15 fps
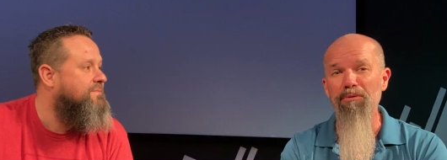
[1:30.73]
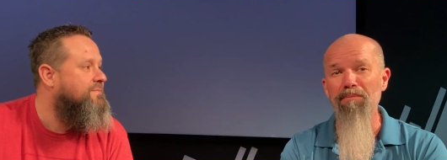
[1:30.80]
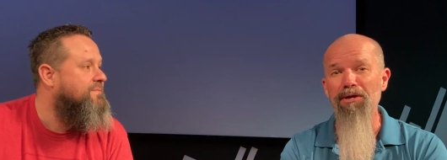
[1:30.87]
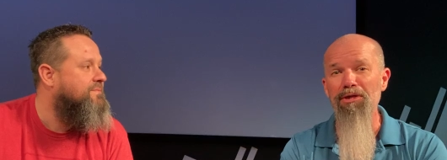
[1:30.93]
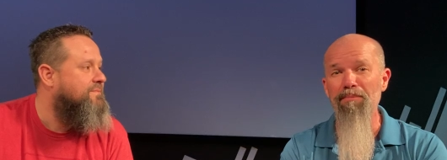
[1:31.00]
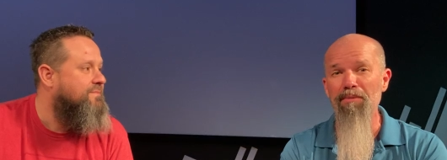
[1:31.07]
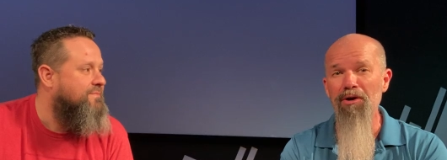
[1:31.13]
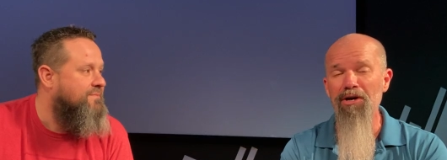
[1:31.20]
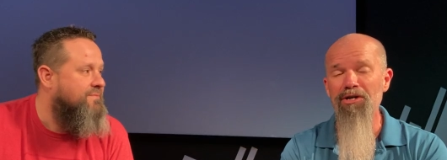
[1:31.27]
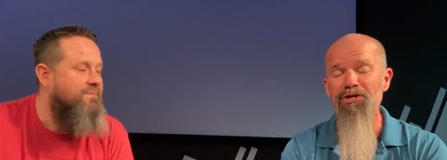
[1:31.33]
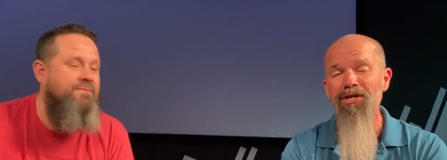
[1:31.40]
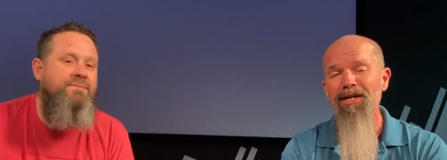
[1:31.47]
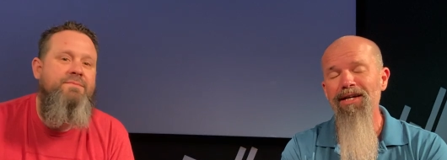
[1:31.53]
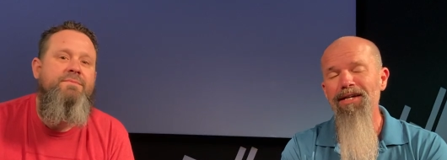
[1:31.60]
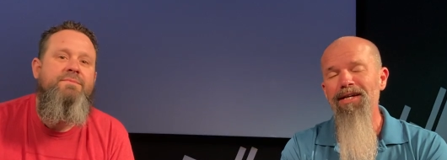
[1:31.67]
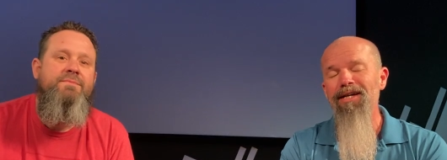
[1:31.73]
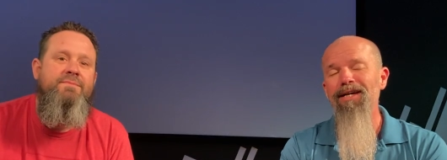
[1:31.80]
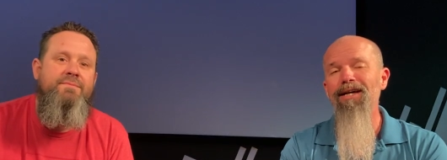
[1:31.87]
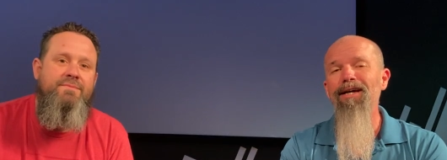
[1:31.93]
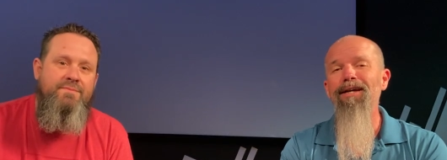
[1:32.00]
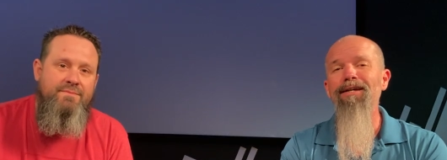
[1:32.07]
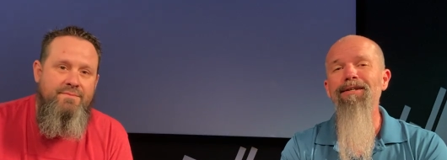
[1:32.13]
Speaker 1: the month of March.
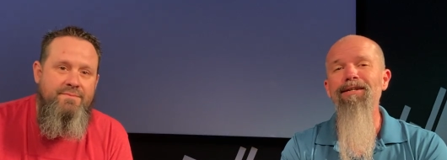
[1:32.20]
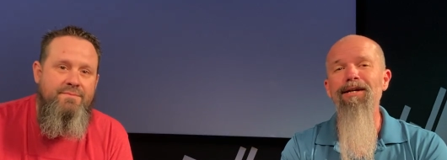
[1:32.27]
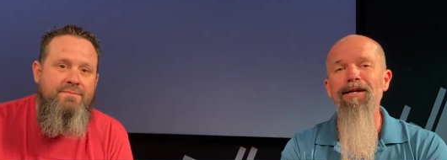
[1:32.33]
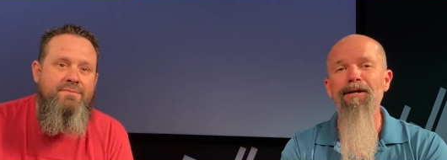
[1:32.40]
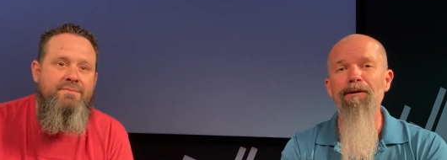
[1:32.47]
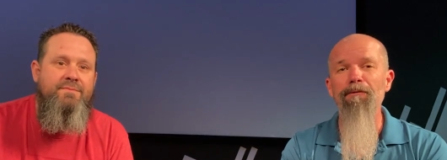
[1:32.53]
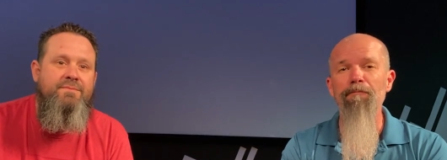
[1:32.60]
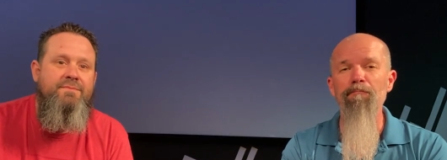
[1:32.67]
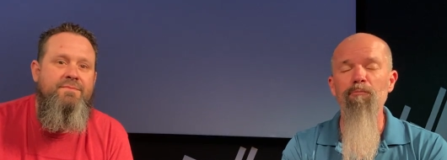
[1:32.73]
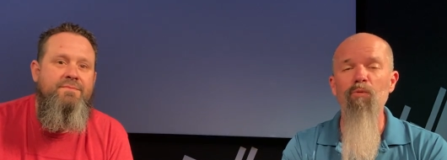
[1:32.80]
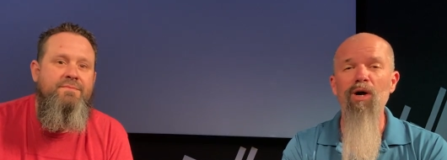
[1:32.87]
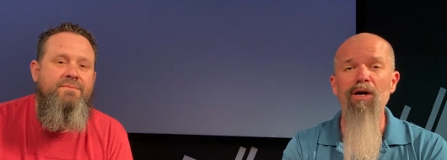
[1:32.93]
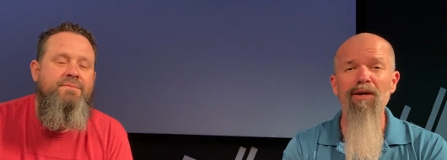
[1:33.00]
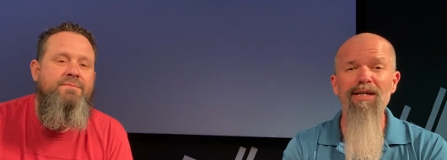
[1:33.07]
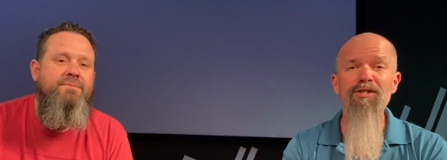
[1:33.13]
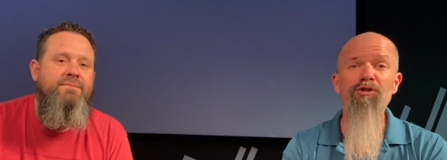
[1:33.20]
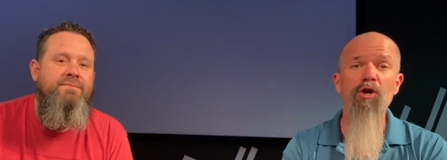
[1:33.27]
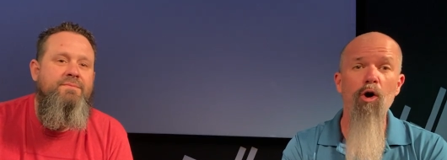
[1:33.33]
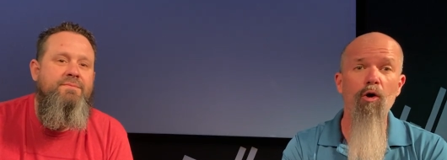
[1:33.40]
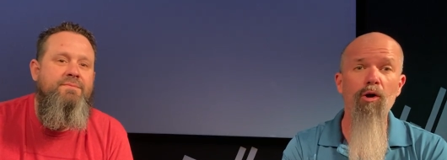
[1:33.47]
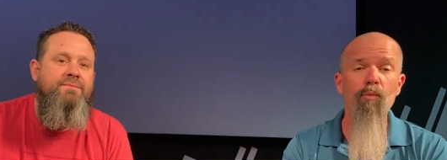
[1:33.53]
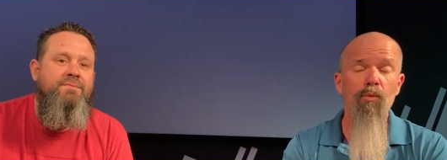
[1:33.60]
And uh, while he's
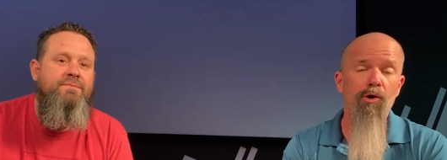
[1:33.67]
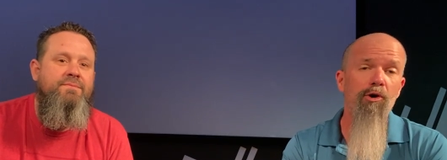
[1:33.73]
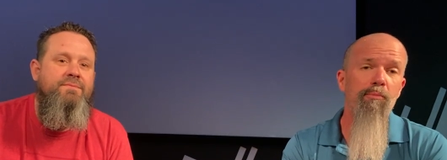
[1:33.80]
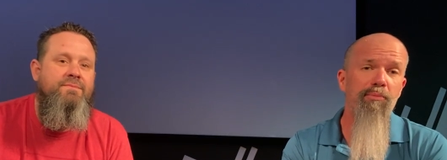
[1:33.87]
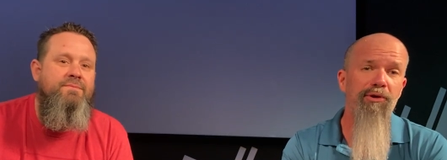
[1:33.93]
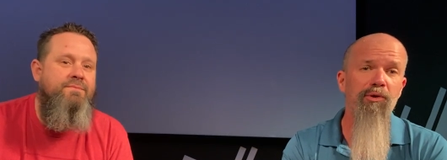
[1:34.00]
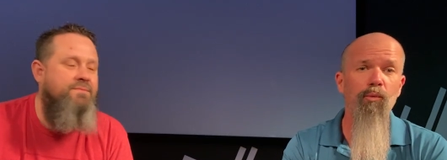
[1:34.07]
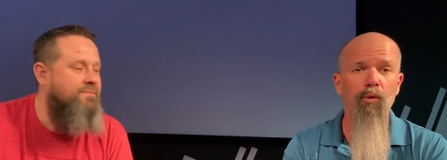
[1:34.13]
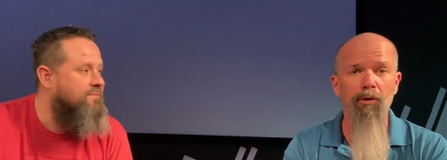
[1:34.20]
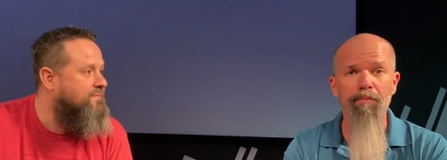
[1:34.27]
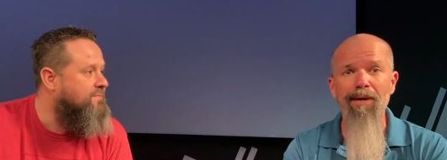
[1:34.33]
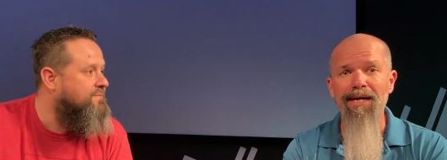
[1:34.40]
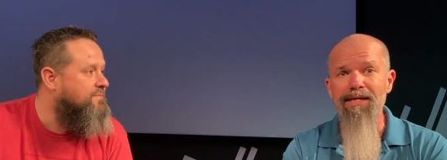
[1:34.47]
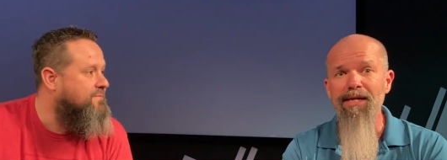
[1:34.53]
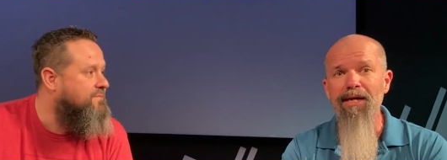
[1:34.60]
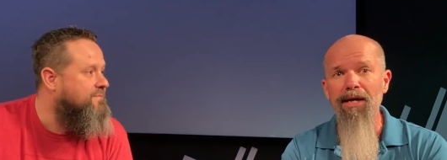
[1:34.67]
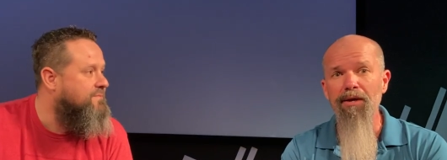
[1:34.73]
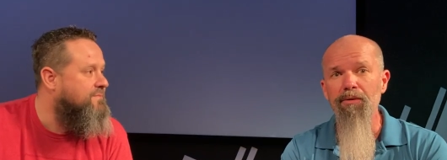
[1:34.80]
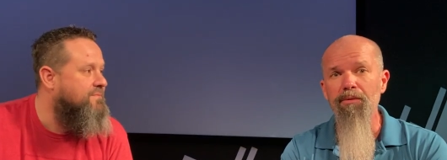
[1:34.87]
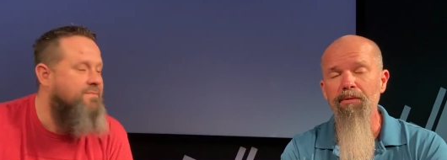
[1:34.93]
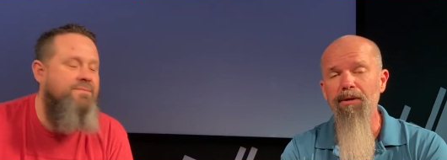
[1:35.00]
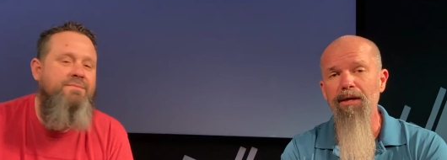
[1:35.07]
gone, we're going to put the world back
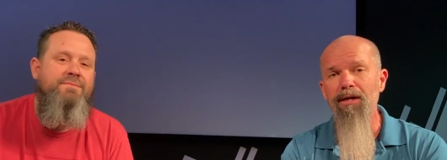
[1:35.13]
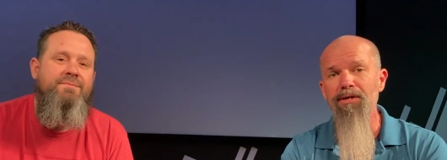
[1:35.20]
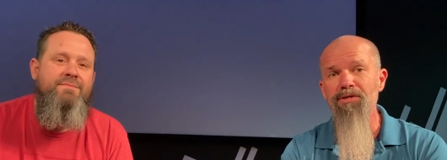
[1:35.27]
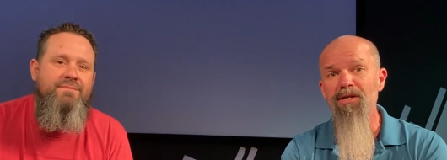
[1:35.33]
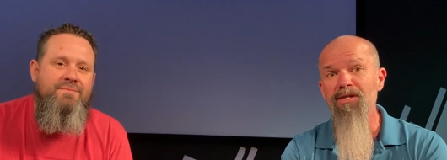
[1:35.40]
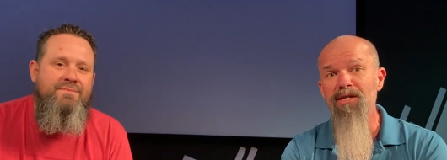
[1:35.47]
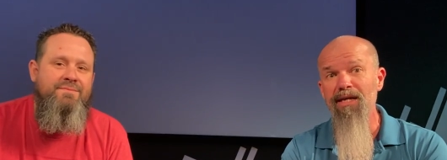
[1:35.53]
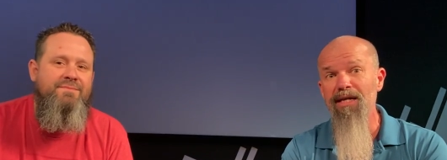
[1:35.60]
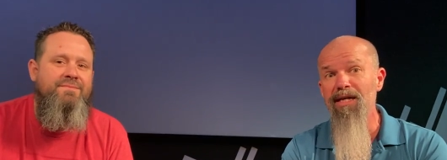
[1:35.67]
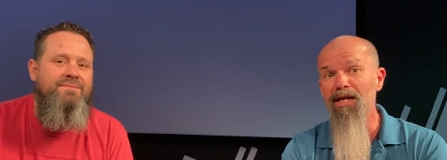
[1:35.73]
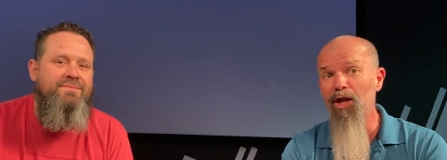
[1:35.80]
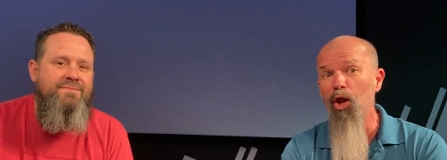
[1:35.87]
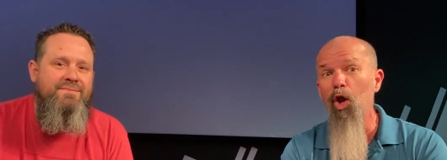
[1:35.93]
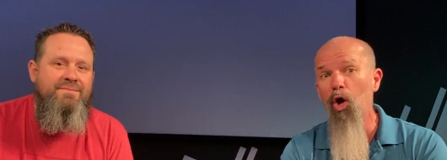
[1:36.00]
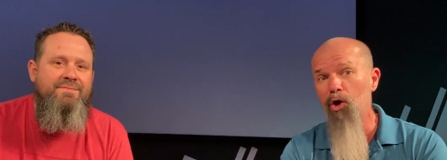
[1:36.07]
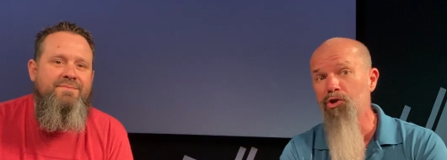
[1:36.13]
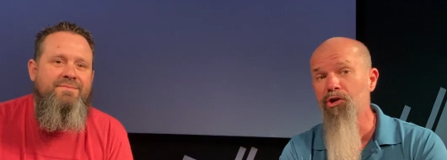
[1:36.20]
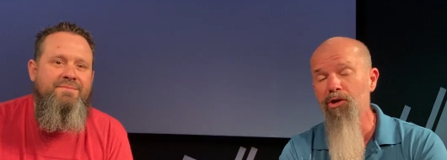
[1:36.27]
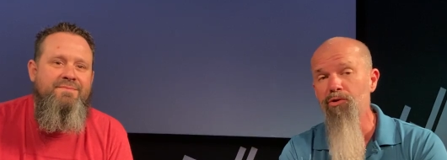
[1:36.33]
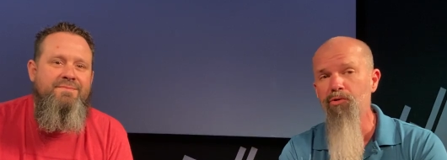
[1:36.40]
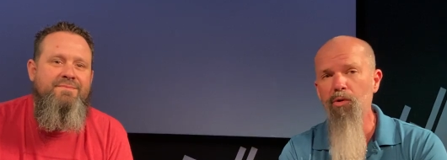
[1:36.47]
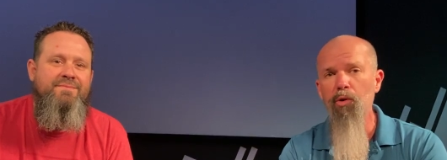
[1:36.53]
together. Uh, since he lost
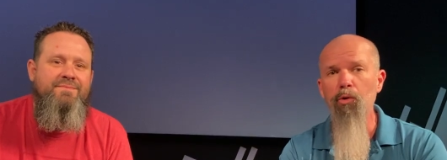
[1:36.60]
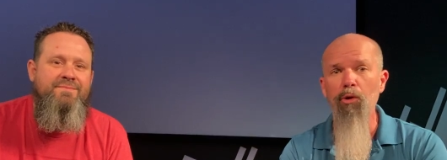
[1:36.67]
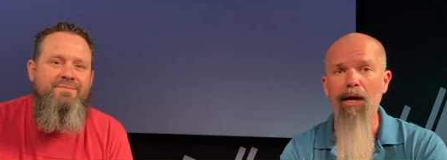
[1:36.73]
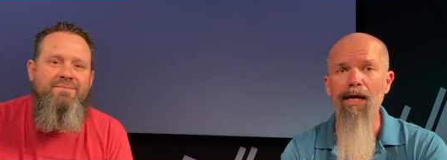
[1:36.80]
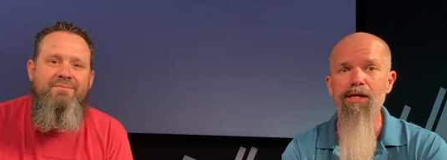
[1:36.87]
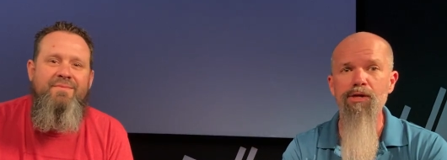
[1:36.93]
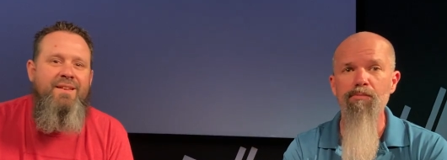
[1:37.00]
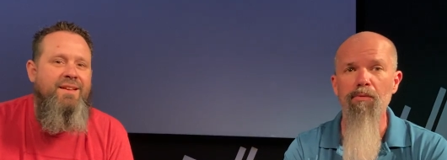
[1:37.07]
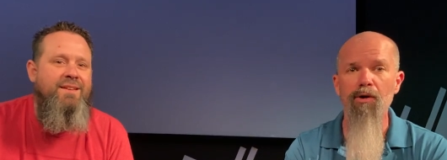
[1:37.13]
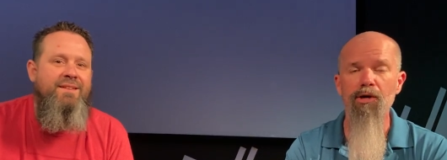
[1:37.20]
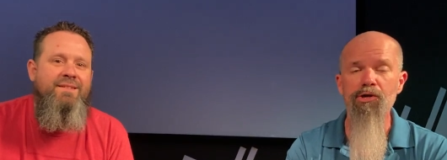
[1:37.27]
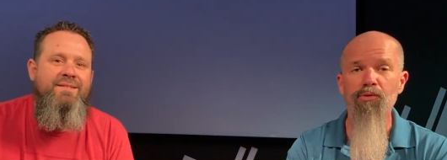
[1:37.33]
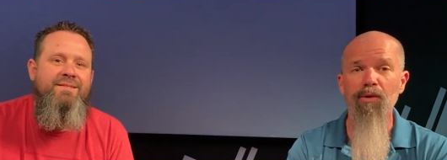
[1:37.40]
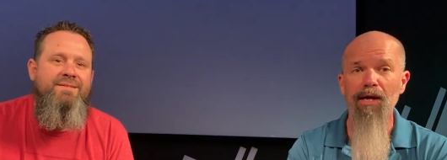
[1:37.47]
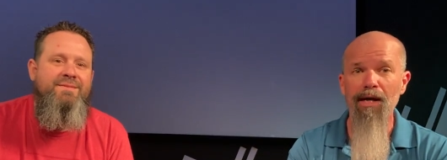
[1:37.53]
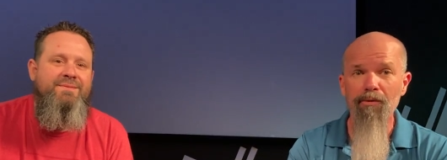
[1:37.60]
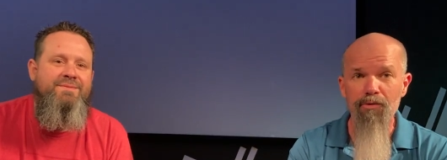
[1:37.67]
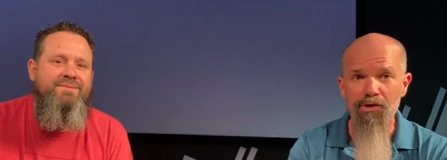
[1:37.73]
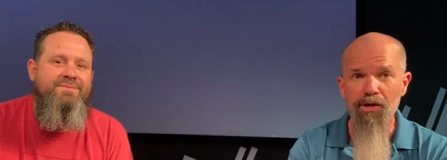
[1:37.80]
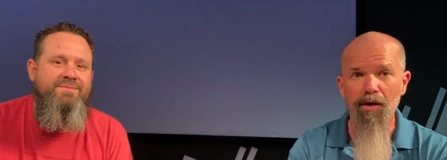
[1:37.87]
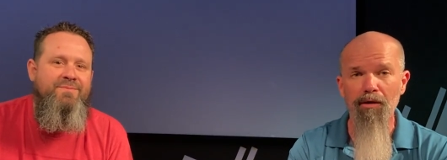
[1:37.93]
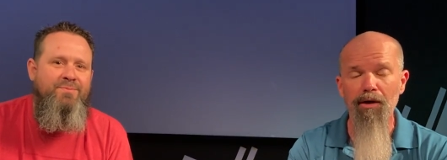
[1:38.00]
control last March when I
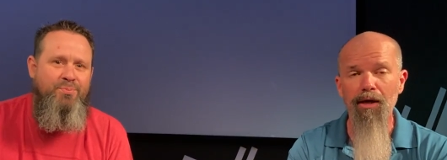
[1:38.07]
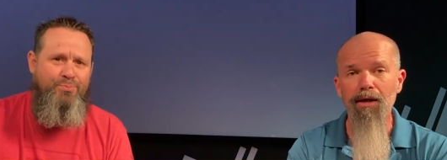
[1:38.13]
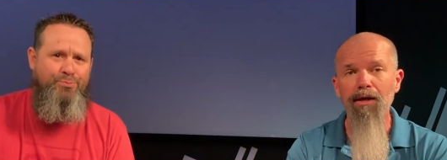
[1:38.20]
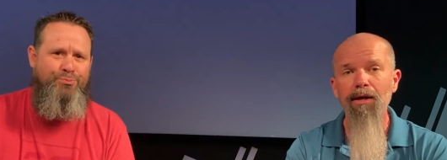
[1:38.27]
was gone,